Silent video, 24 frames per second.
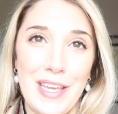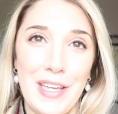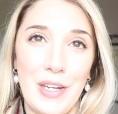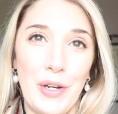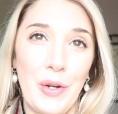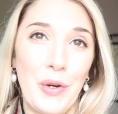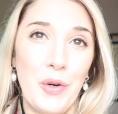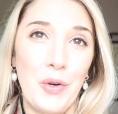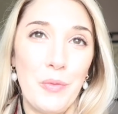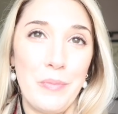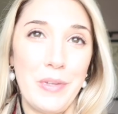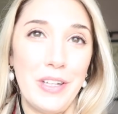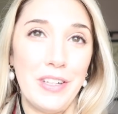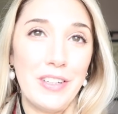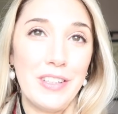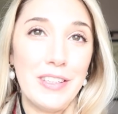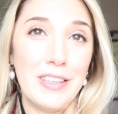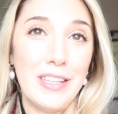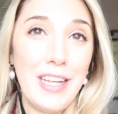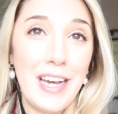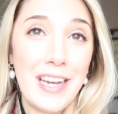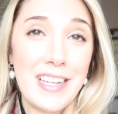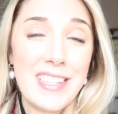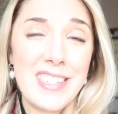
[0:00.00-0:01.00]
an oat
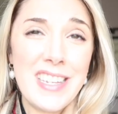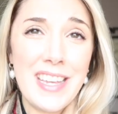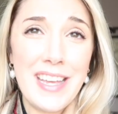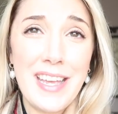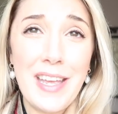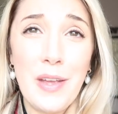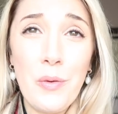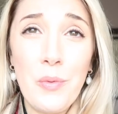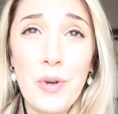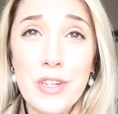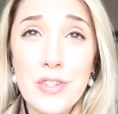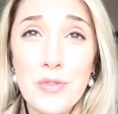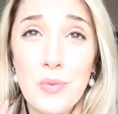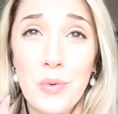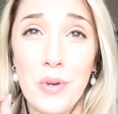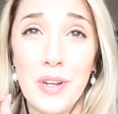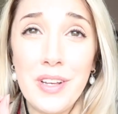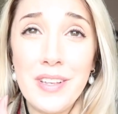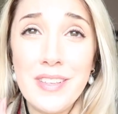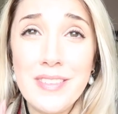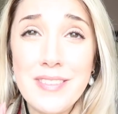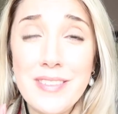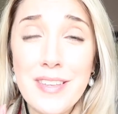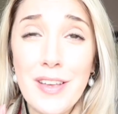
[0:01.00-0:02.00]
milk latte, which
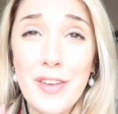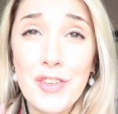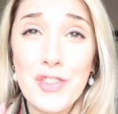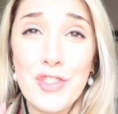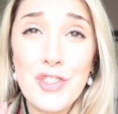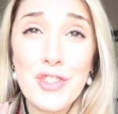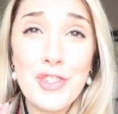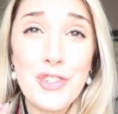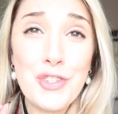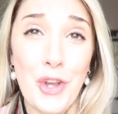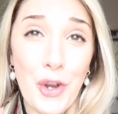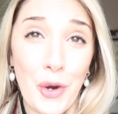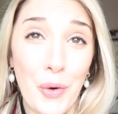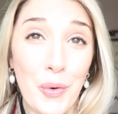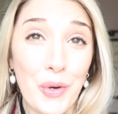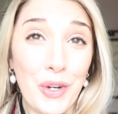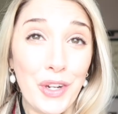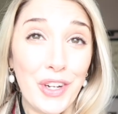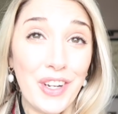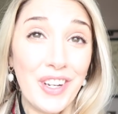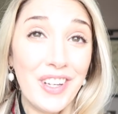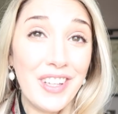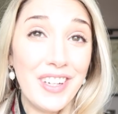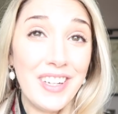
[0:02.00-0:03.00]
was so
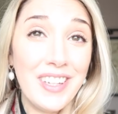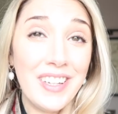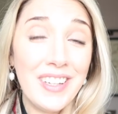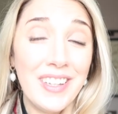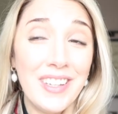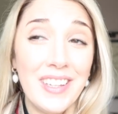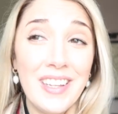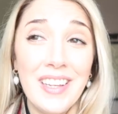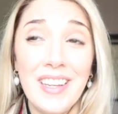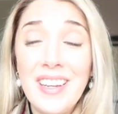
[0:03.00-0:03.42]
good.